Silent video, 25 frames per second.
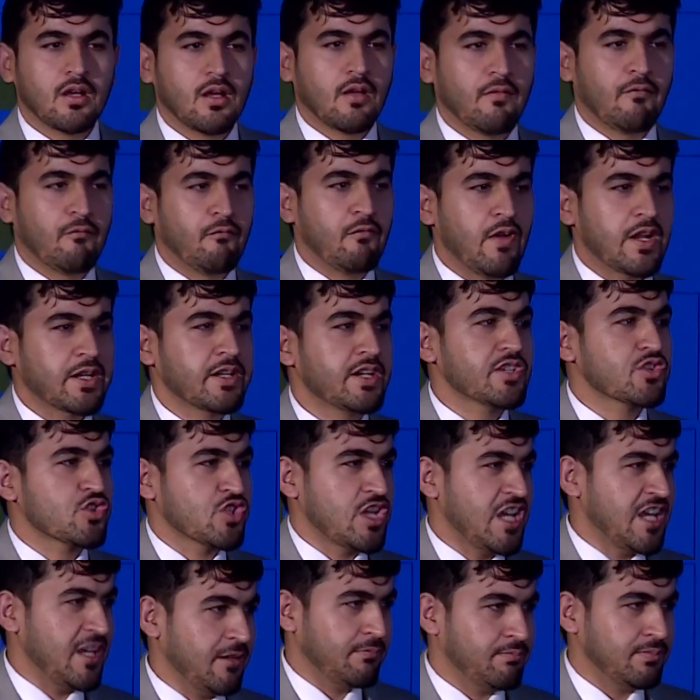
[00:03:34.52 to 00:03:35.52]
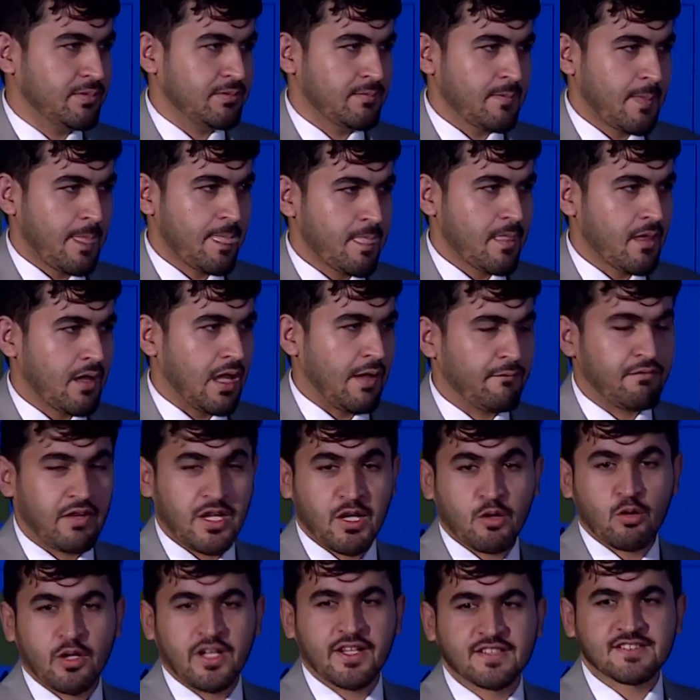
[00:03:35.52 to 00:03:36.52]
very cheap. A very
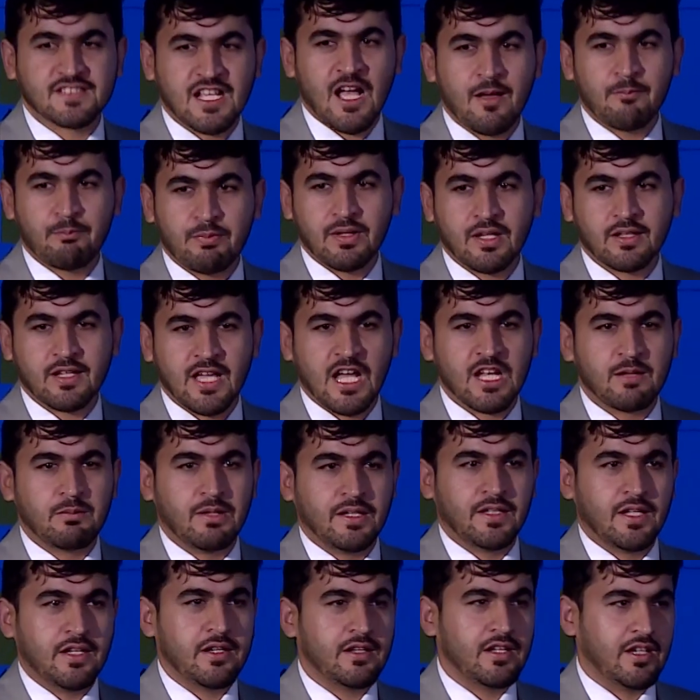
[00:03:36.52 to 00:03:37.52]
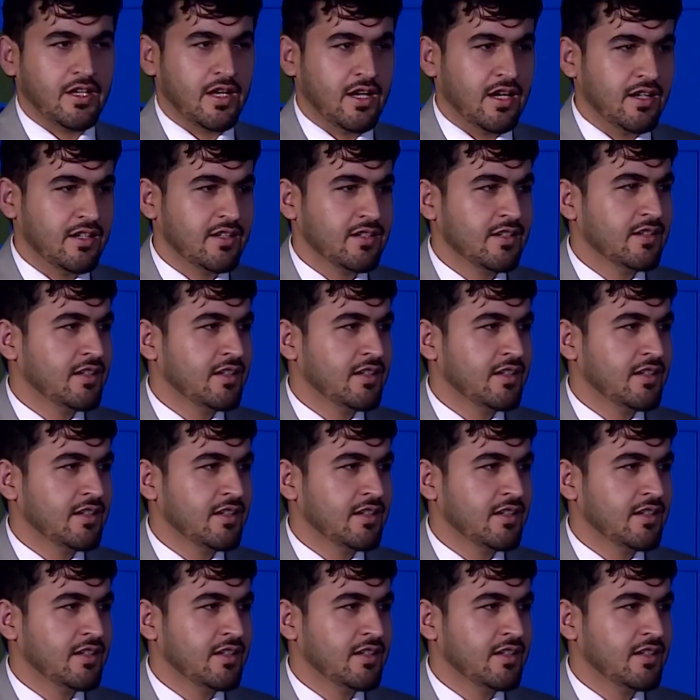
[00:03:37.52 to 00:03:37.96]
good example can be in India.